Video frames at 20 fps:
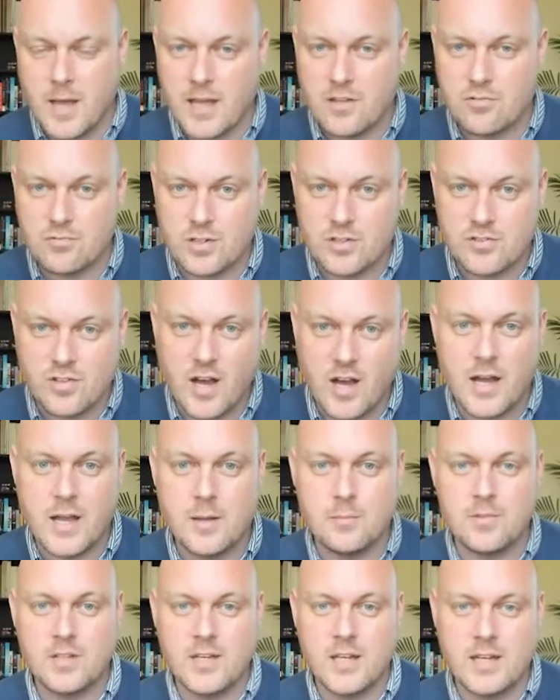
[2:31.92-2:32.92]
extra
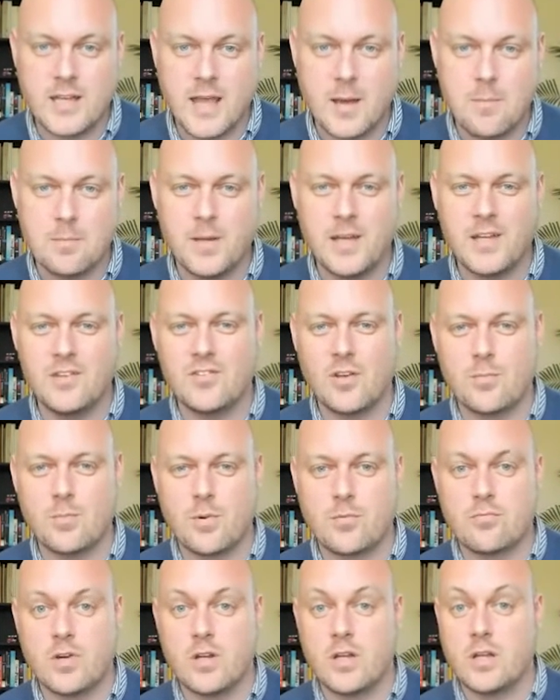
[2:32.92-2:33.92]
time to get campaigns
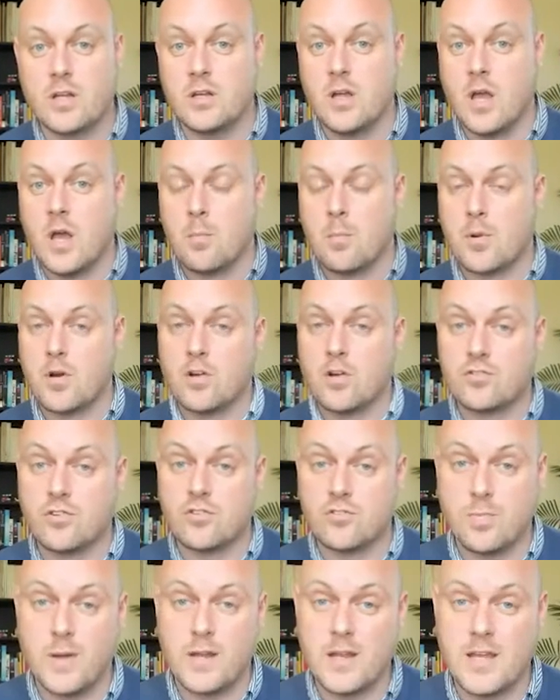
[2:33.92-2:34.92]
up and running, but
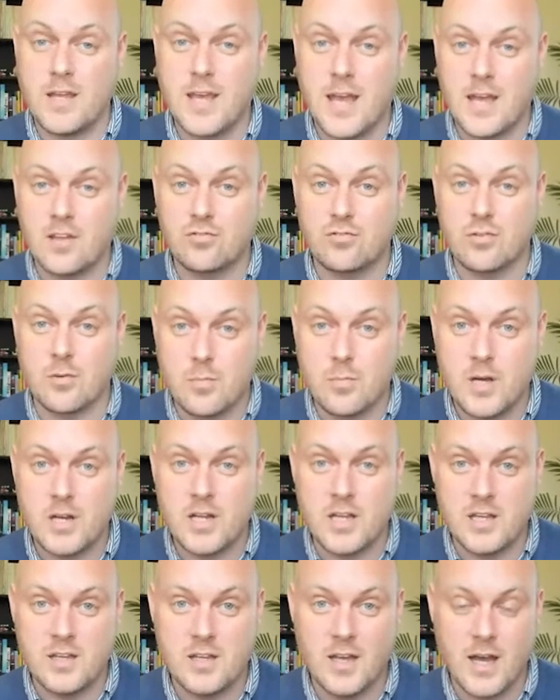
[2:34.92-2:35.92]
also spending extra
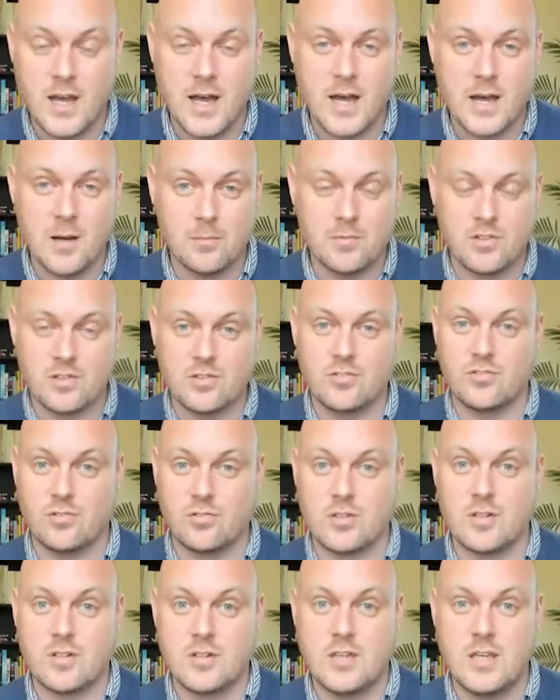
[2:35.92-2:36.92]
money to
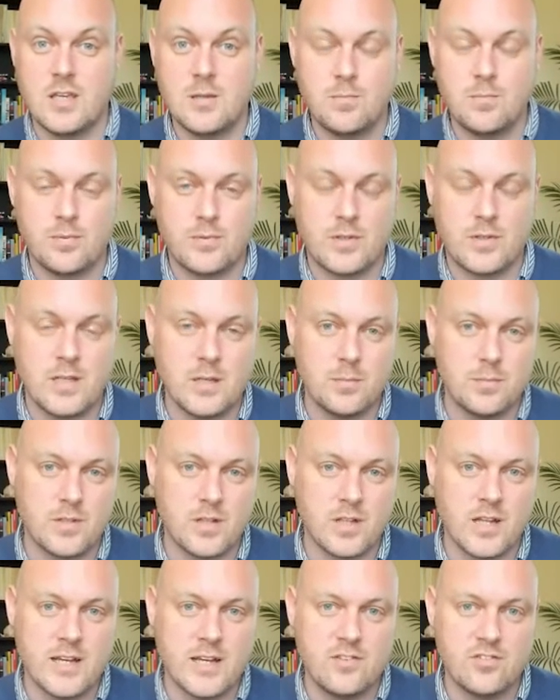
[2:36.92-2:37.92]
sort of keep
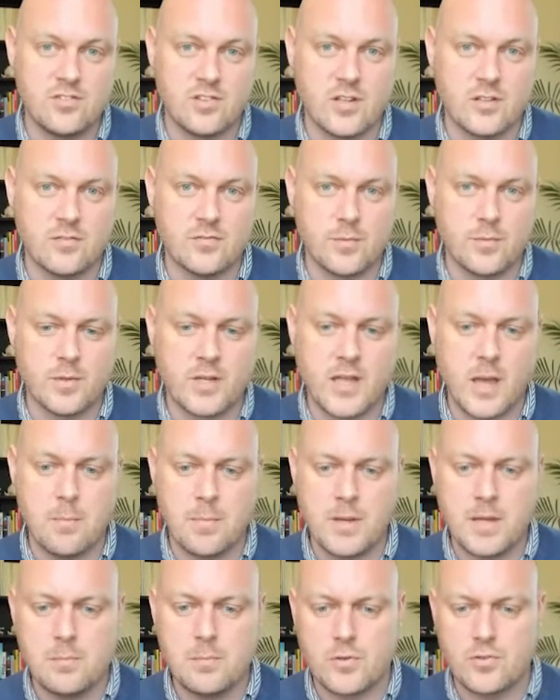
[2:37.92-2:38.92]
the lights on from a
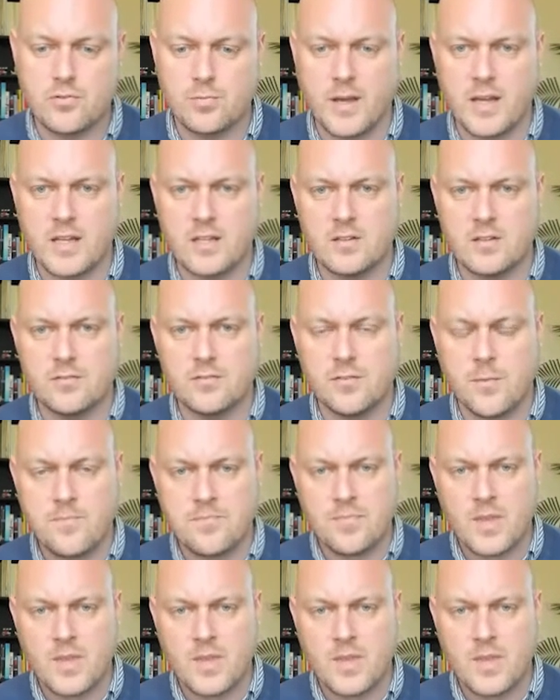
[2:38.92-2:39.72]
campaign perspective.